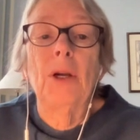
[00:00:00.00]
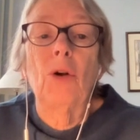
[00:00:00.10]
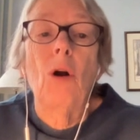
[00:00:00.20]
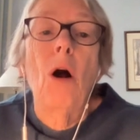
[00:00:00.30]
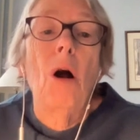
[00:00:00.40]

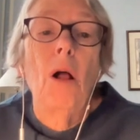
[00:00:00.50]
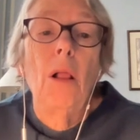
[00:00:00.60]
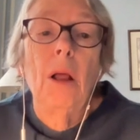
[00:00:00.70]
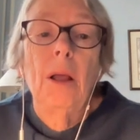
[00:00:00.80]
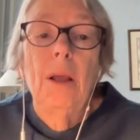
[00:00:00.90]
Crawl
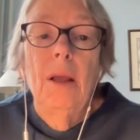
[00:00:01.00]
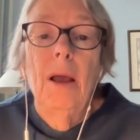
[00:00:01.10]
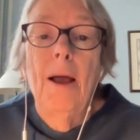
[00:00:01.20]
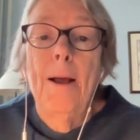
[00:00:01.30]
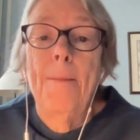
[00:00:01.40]

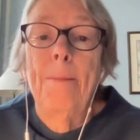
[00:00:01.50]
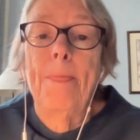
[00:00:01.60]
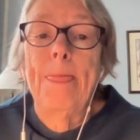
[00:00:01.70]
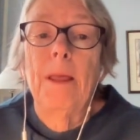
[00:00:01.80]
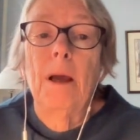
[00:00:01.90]

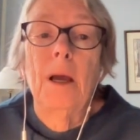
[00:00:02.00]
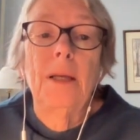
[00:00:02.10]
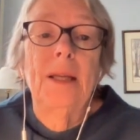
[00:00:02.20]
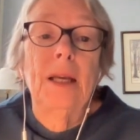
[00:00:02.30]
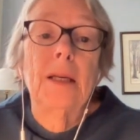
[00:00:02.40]

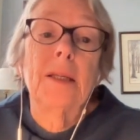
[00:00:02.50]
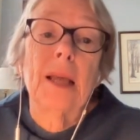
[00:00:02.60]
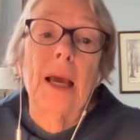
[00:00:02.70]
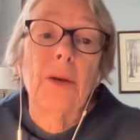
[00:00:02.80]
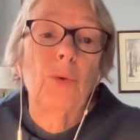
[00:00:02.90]
data
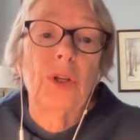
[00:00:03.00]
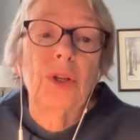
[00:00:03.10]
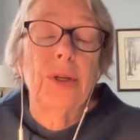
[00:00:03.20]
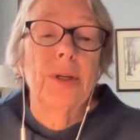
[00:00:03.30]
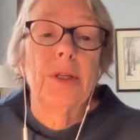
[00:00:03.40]
set, which
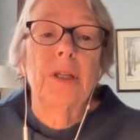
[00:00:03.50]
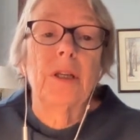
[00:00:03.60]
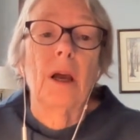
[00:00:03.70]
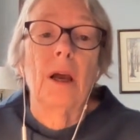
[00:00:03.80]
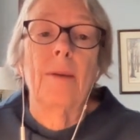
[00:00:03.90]
is
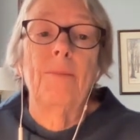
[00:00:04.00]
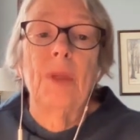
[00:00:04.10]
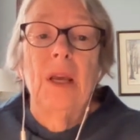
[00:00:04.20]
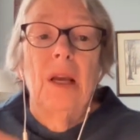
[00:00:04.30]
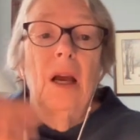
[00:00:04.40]

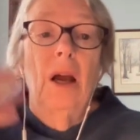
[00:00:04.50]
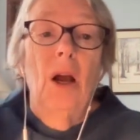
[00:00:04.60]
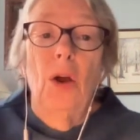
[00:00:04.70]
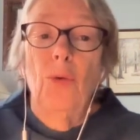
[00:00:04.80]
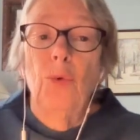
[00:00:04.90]

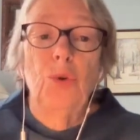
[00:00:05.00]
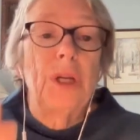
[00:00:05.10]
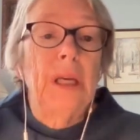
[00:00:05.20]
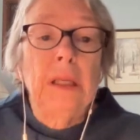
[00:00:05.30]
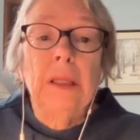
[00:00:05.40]

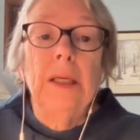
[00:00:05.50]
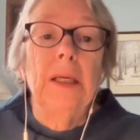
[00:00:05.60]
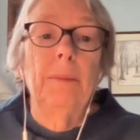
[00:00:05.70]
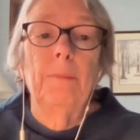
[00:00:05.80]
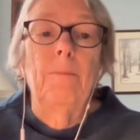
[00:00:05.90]

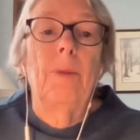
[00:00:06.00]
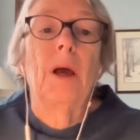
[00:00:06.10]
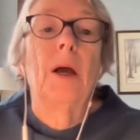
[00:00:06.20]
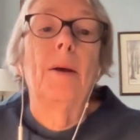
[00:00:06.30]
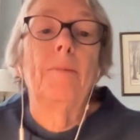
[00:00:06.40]
routinely
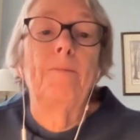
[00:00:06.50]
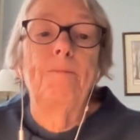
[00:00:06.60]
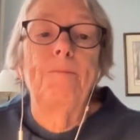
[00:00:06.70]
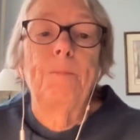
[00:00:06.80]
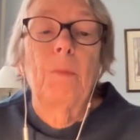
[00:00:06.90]

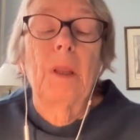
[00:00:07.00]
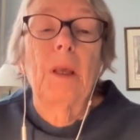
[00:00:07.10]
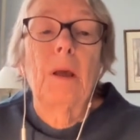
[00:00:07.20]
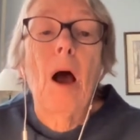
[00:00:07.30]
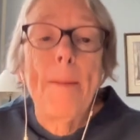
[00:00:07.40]

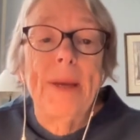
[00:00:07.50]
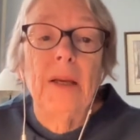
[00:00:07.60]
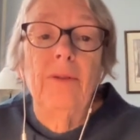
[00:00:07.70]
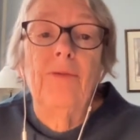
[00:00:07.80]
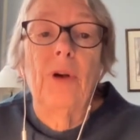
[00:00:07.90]

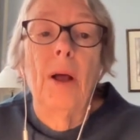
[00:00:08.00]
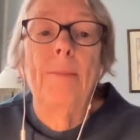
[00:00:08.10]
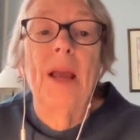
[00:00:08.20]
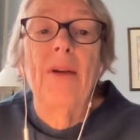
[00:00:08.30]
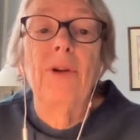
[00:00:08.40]
copied
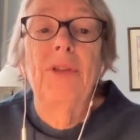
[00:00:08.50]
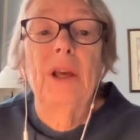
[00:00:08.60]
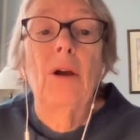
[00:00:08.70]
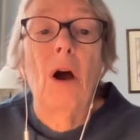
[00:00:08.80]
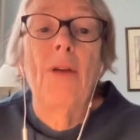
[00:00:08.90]
from
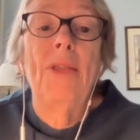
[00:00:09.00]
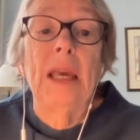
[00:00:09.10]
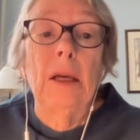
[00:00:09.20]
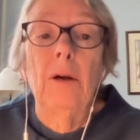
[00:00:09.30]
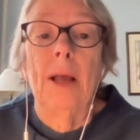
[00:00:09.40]
everything on the
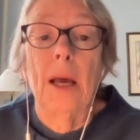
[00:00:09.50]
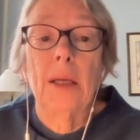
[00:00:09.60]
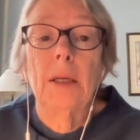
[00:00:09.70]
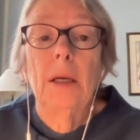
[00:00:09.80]
internet,